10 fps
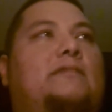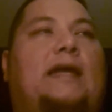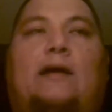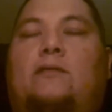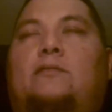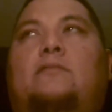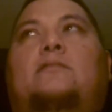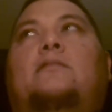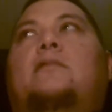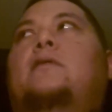out.
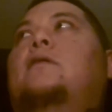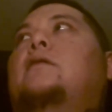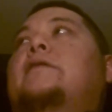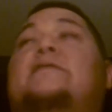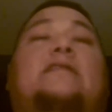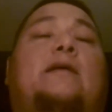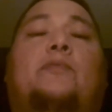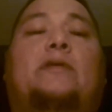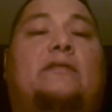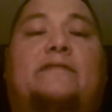Because at that
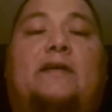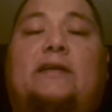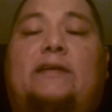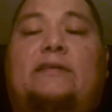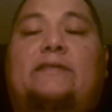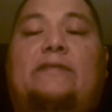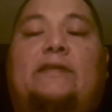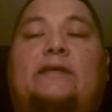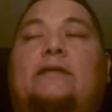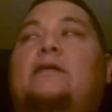point it'll fucking kill
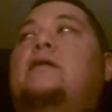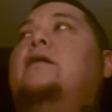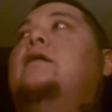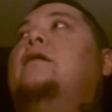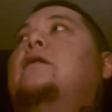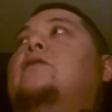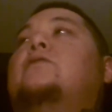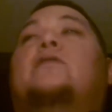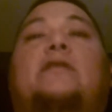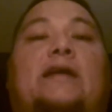everything.
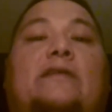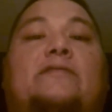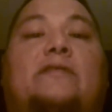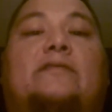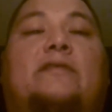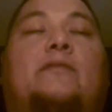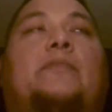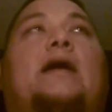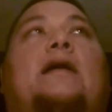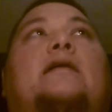So the cancer doesn't come
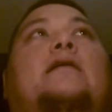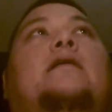back.